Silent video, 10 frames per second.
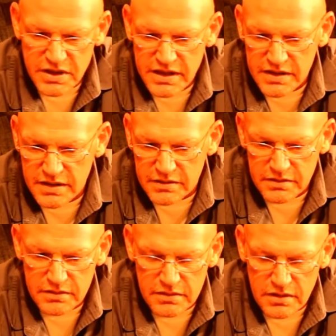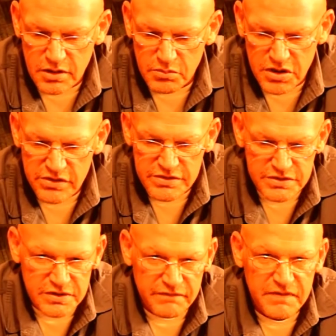say that a
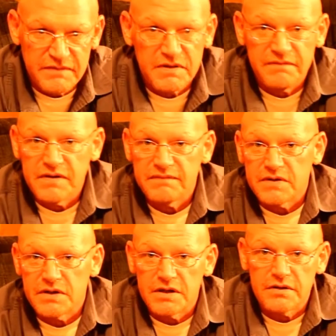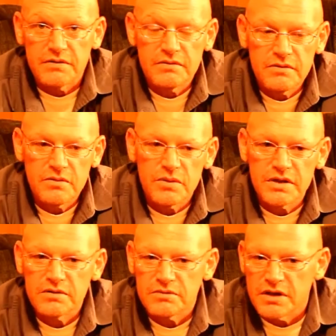marriage is a 50-50 deal.
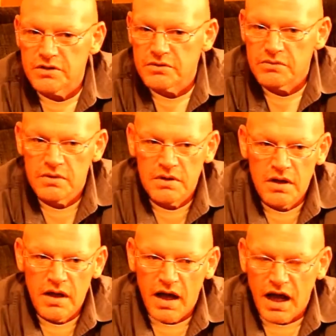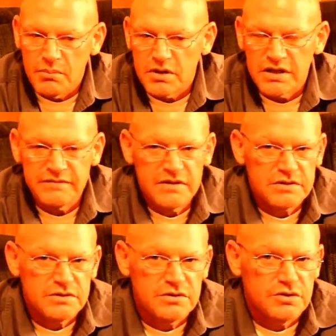Well, no. I believe it's